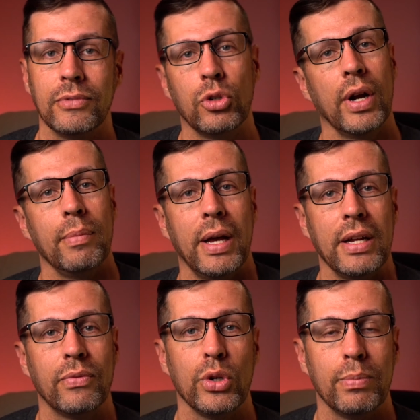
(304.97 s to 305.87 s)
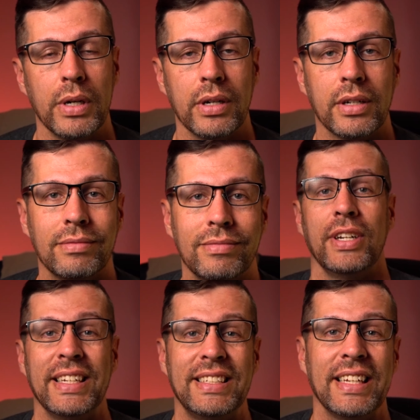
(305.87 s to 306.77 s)
great bang for your buck. So
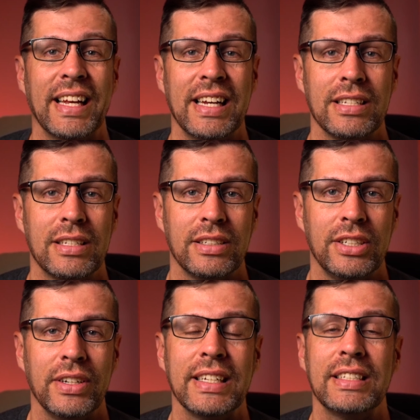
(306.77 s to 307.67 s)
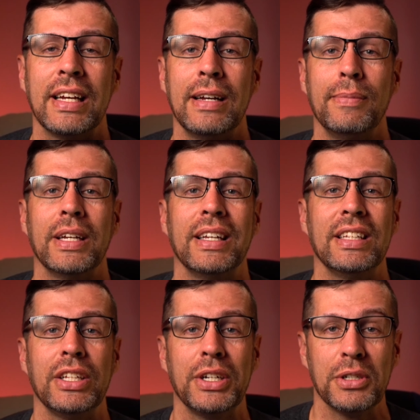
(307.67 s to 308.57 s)
that's it, guys. Till next time,
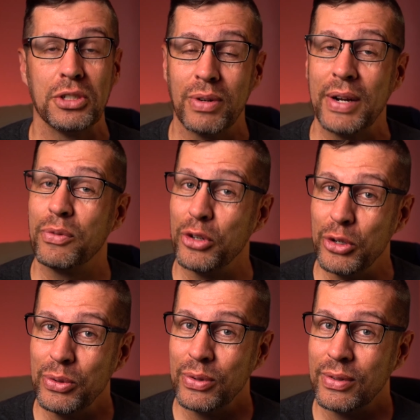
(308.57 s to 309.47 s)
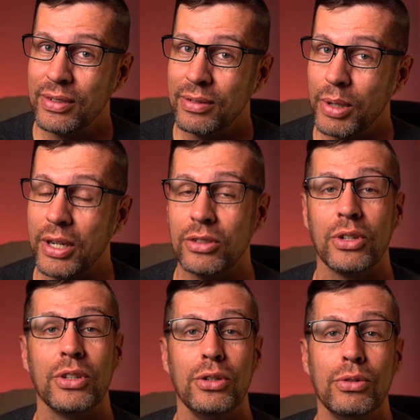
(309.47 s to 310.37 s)
get the gear that's right for you, because
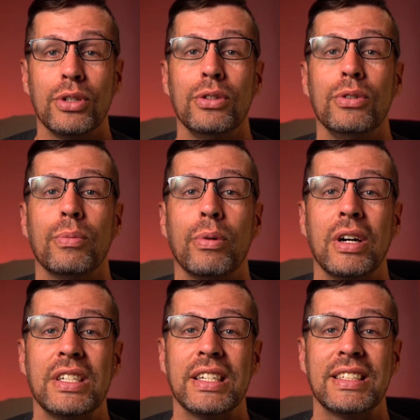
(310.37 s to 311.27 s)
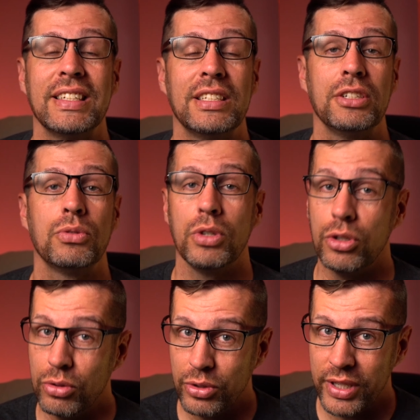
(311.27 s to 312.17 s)
only you can do your projects, and since we
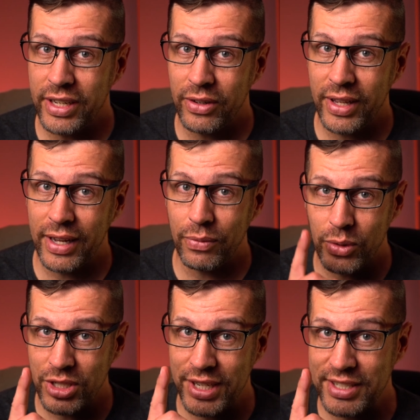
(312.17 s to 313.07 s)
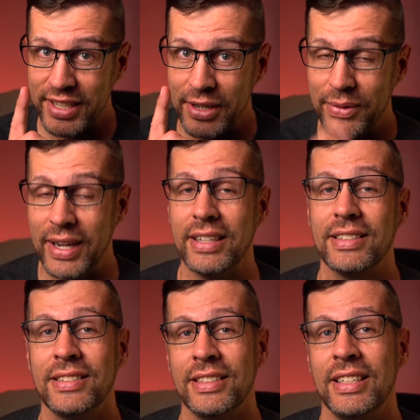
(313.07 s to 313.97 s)
usually only have one chance to get it right,
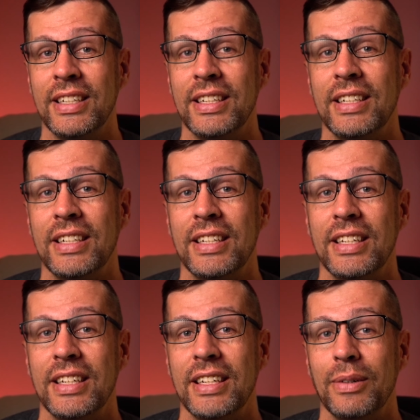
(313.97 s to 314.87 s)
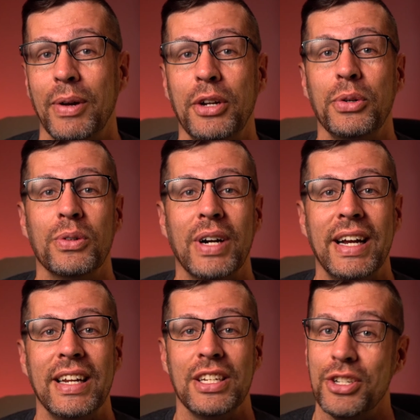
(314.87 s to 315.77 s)
why not do it
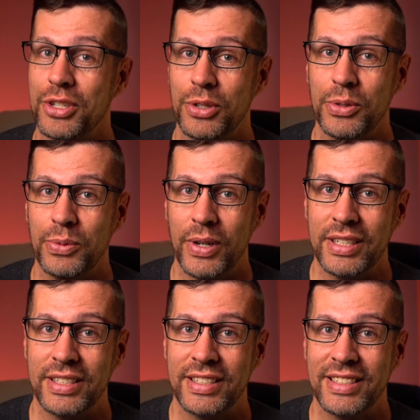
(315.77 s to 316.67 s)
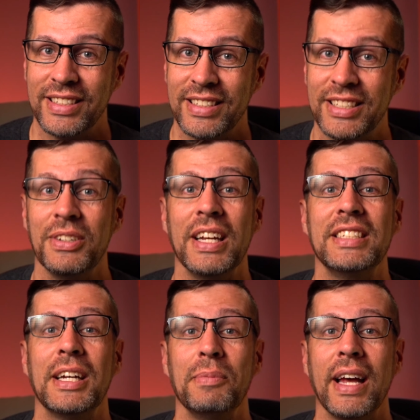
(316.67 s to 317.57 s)
right and just do it once? Till next
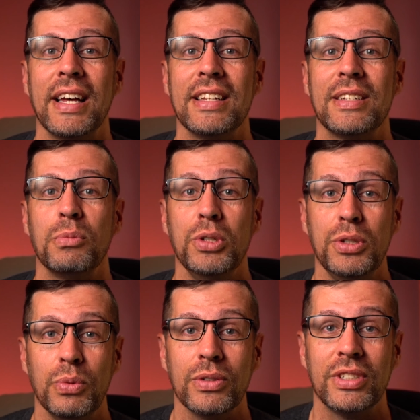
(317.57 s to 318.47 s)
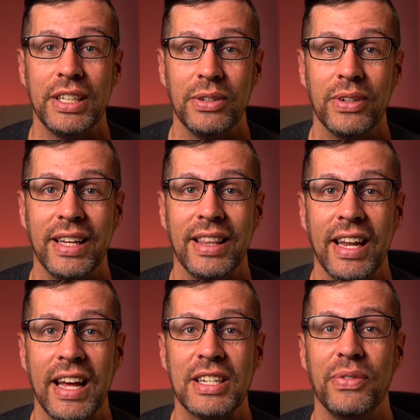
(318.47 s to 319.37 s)
time, guys, we will see you in the
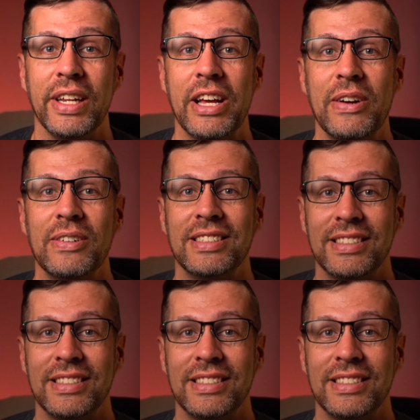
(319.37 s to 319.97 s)
next video.